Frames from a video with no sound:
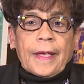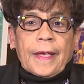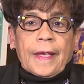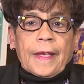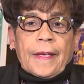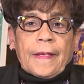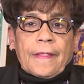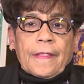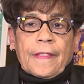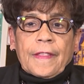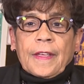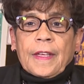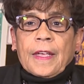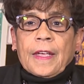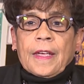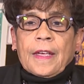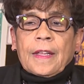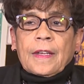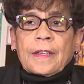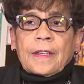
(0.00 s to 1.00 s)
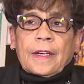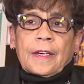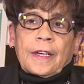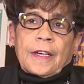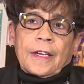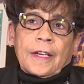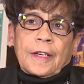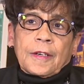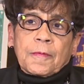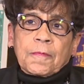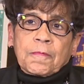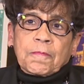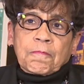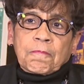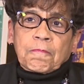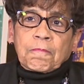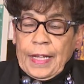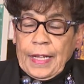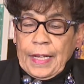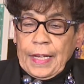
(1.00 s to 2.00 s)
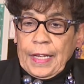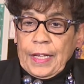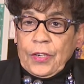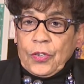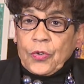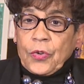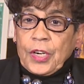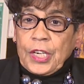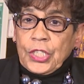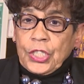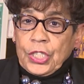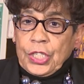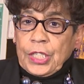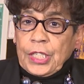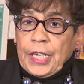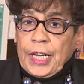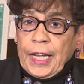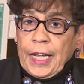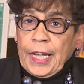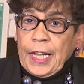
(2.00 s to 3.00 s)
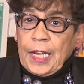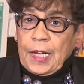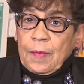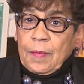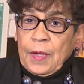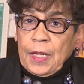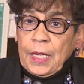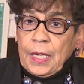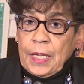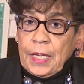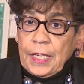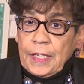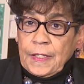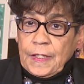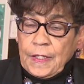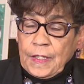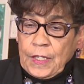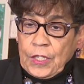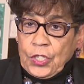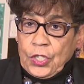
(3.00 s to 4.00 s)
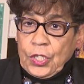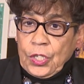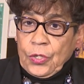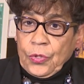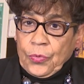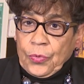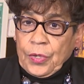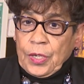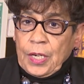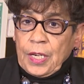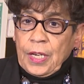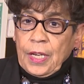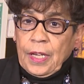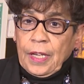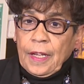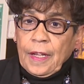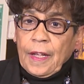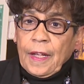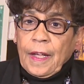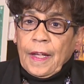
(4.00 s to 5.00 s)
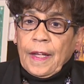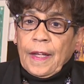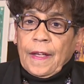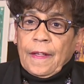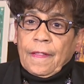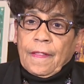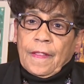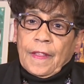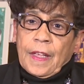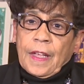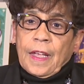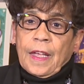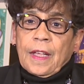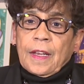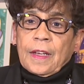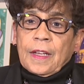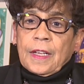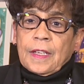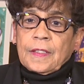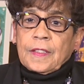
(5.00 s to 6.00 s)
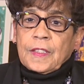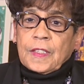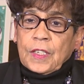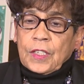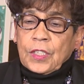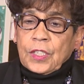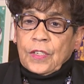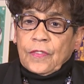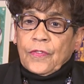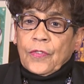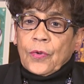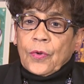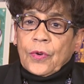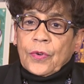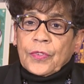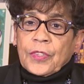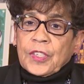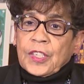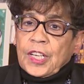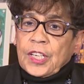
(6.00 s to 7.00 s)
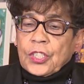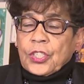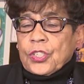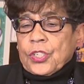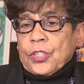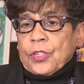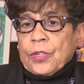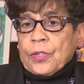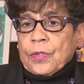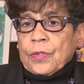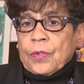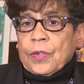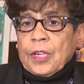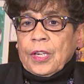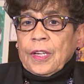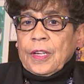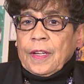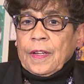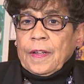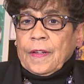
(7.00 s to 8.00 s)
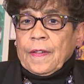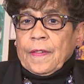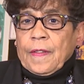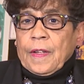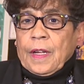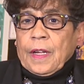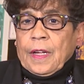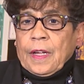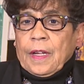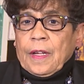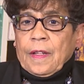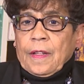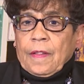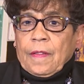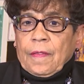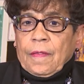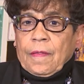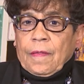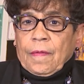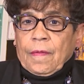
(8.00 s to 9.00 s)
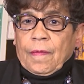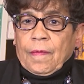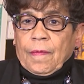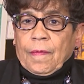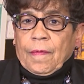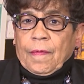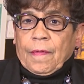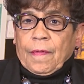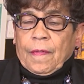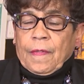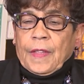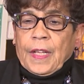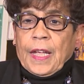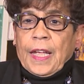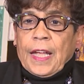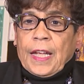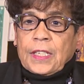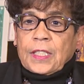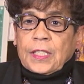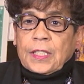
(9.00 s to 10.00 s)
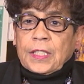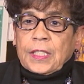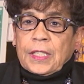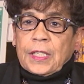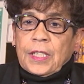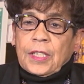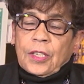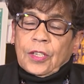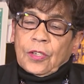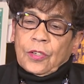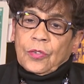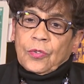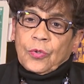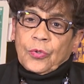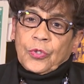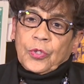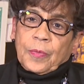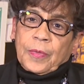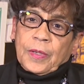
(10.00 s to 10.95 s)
And then um, integration came in 63, and then in 64, the next year, uh, they actually tore the